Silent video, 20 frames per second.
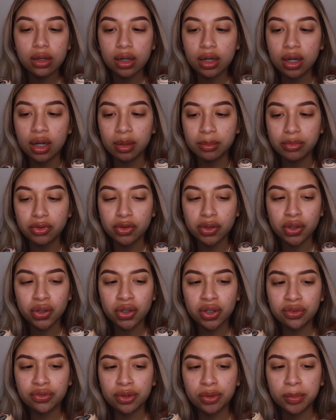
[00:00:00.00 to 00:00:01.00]
So I don't
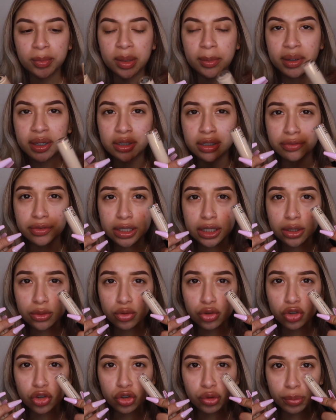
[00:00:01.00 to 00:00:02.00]
know if it would be better if I go
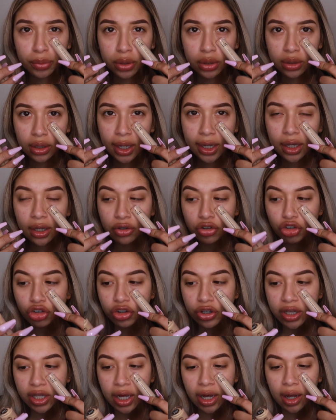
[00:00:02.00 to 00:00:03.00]
super light
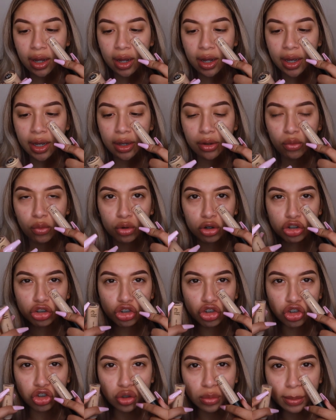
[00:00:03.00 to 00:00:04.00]
under the eye or
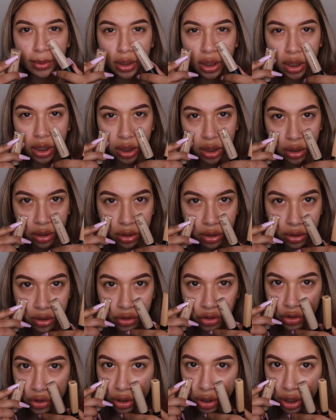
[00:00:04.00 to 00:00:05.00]
super
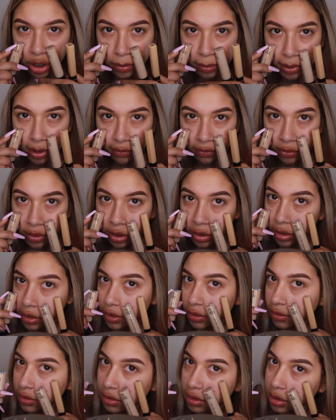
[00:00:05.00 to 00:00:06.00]
dark, but I feel like
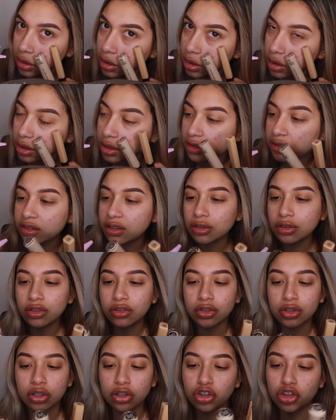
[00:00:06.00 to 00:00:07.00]
these concealers
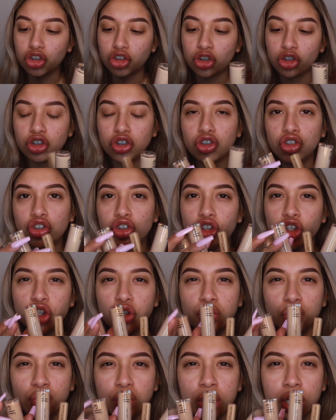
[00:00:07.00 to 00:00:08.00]
aren't
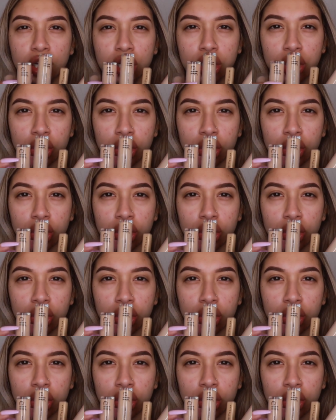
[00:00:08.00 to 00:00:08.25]
too